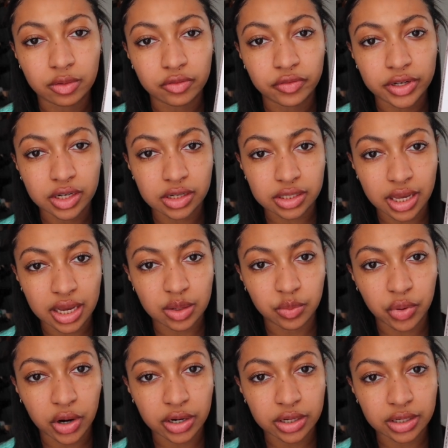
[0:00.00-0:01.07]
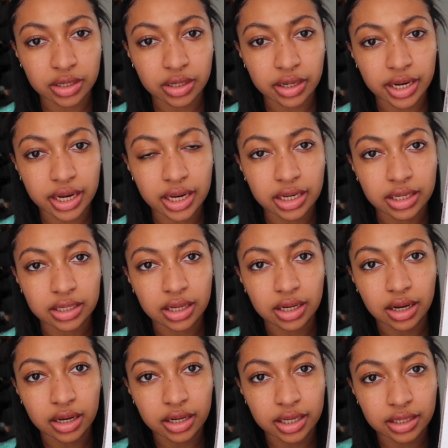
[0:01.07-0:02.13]
figure skating partner and the
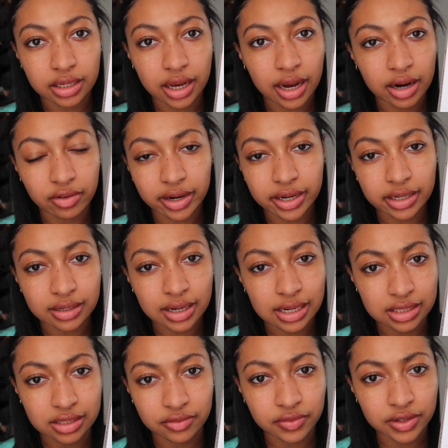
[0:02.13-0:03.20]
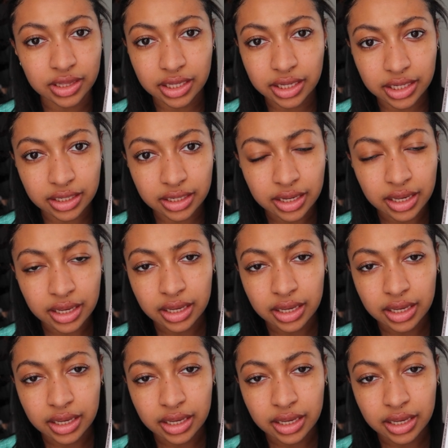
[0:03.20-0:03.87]
hockey guy right here has to fill in